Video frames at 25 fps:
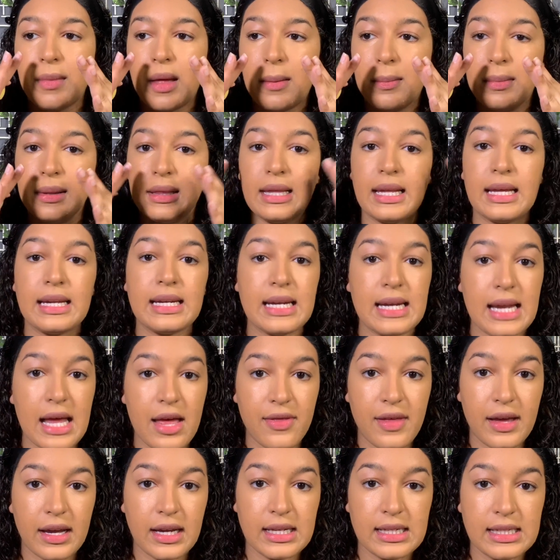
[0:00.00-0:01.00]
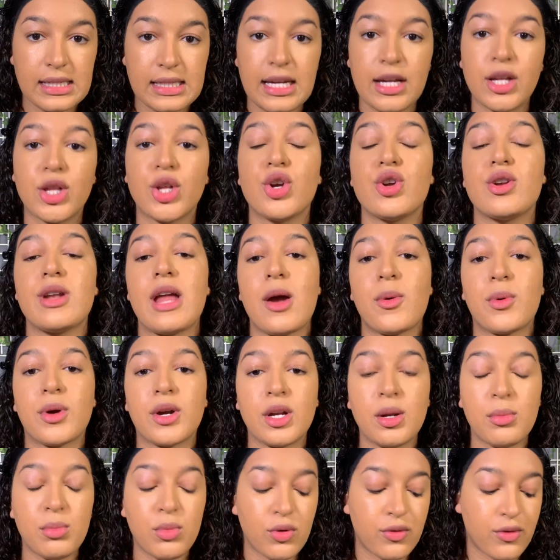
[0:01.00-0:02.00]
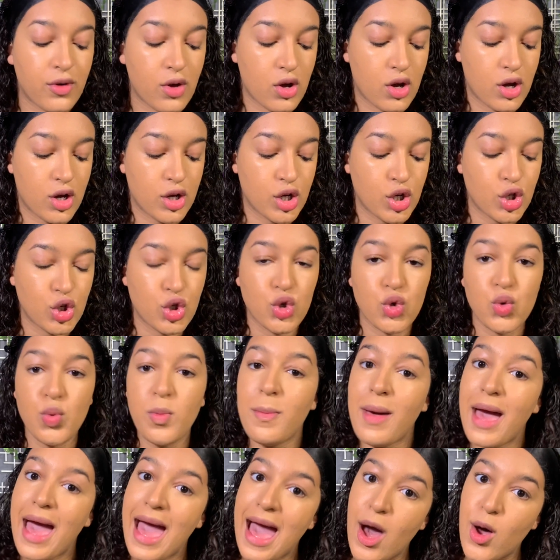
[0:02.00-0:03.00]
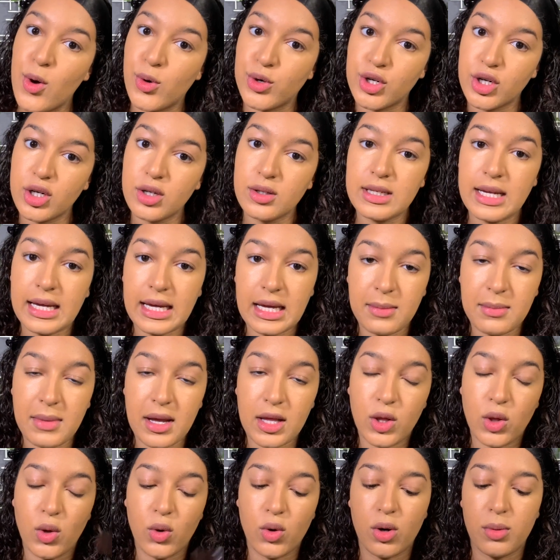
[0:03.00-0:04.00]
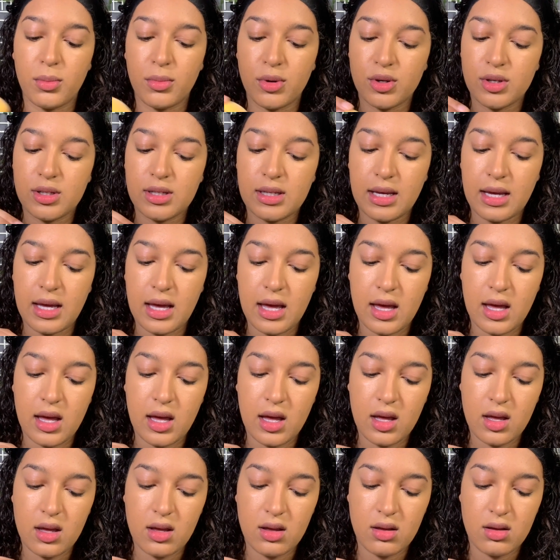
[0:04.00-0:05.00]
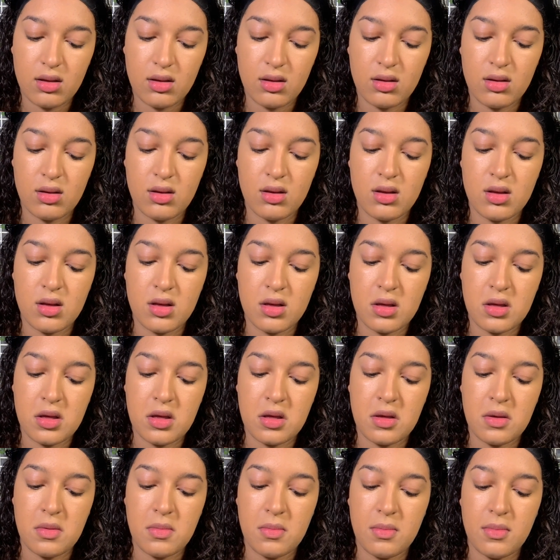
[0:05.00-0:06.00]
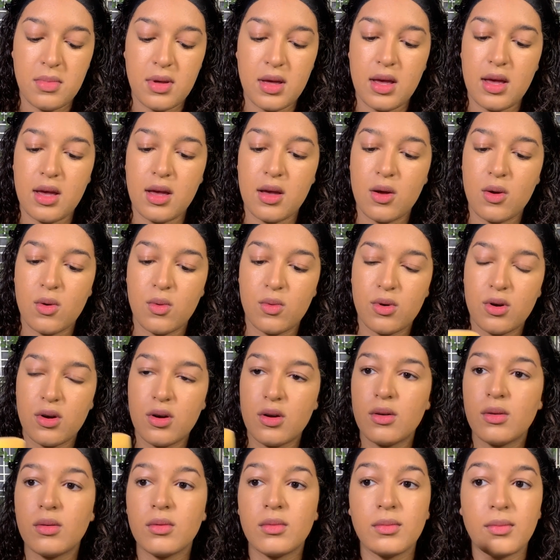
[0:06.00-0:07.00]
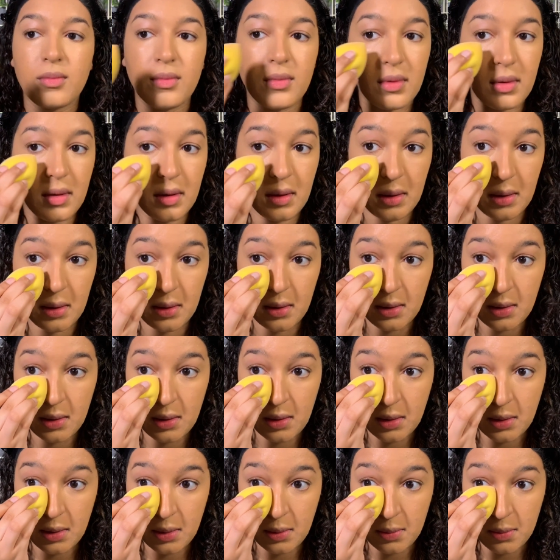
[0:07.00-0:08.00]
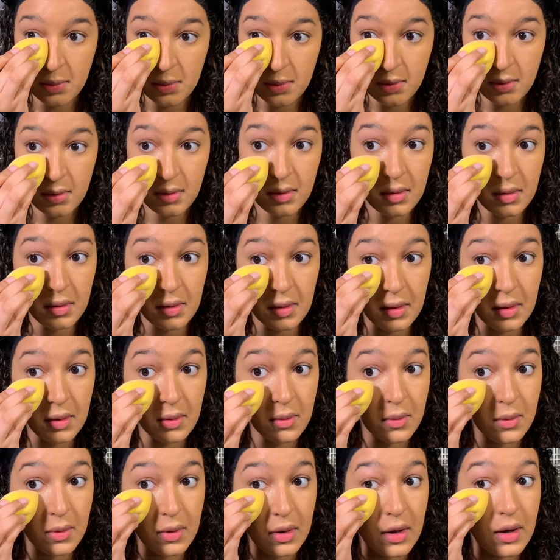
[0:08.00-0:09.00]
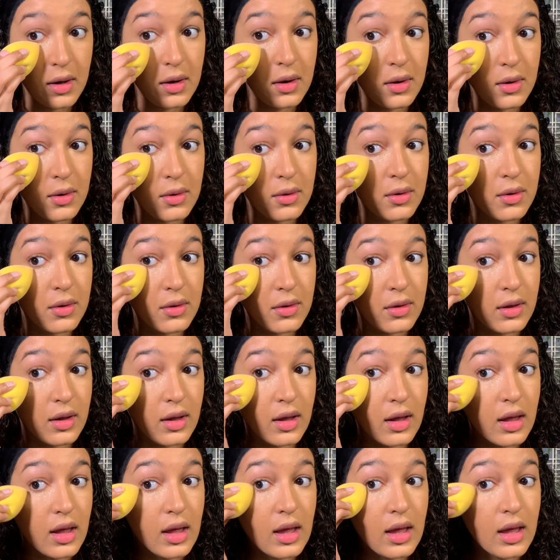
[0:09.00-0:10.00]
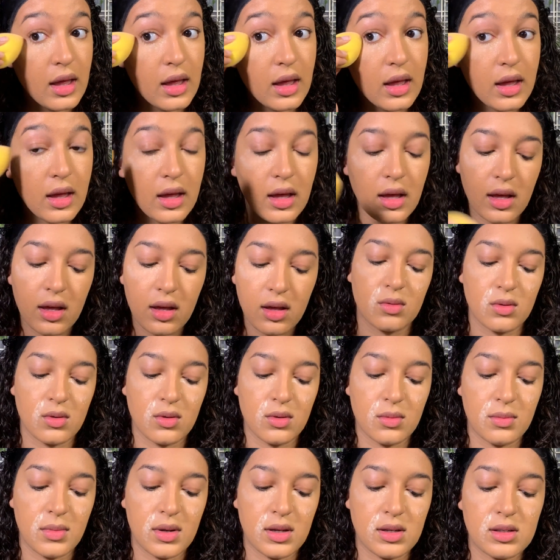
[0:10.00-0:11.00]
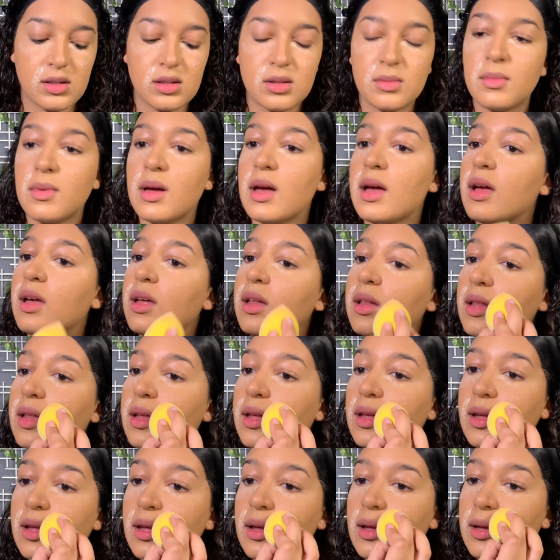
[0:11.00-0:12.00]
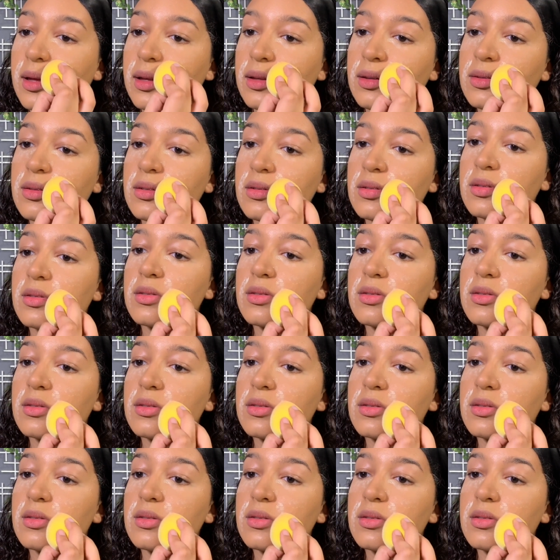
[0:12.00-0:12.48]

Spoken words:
I blended out that concealer. Now we're gonna move on to powder, taking my Laura Mercier powder and putting that right under the eye, around my smile lines,